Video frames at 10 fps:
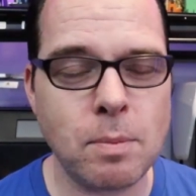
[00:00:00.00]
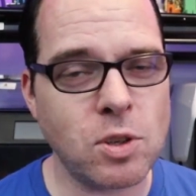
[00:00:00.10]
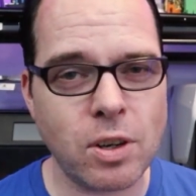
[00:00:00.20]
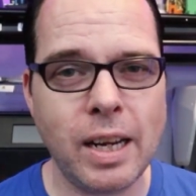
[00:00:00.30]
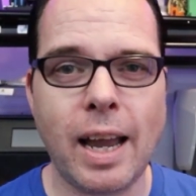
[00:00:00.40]
I'm
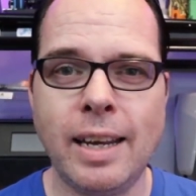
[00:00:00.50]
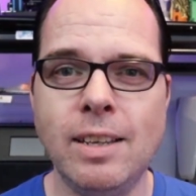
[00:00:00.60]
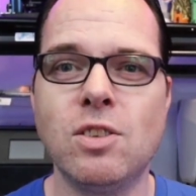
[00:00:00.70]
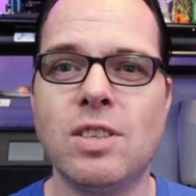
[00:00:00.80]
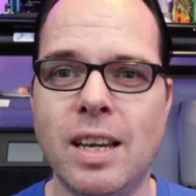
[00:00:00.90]
sorry, I
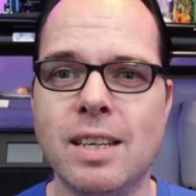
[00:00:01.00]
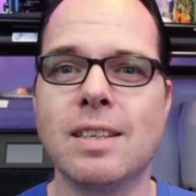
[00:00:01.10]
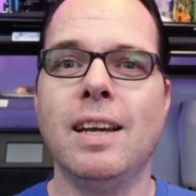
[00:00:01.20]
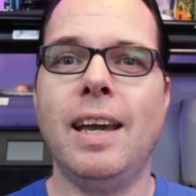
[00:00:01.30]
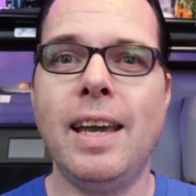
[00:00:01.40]
need to say
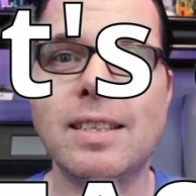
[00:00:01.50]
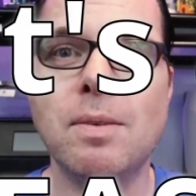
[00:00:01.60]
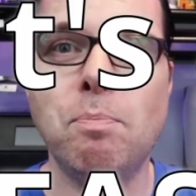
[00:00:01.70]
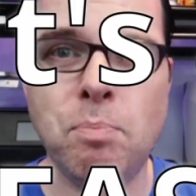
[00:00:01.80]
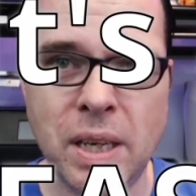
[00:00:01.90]
this, it's
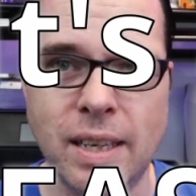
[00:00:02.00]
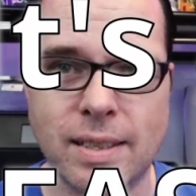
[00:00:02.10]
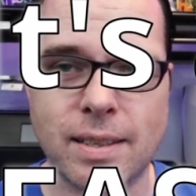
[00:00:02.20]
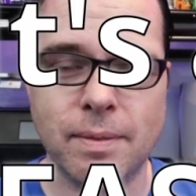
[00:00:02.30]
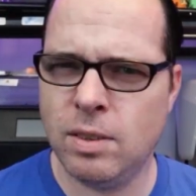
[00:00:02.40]
a
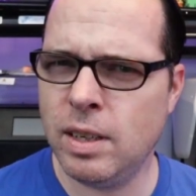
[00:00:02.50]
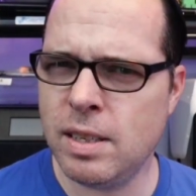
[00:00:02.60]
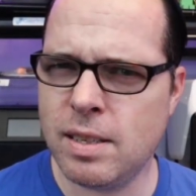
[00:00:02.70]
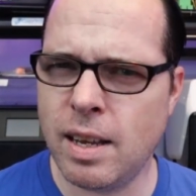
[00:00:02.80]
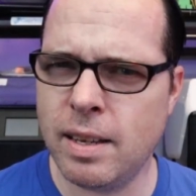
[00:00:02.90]
beast. Do I
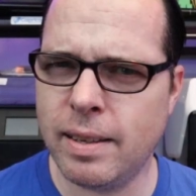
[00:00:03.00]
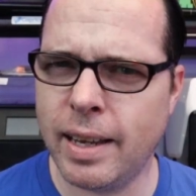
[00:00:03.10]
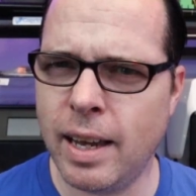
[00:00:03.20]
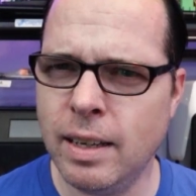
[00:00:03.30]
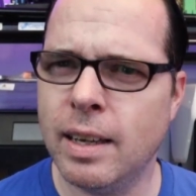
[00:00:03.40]
need to say it
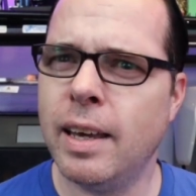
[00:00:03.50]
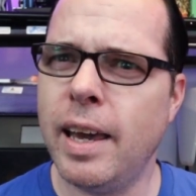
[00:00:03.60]
again?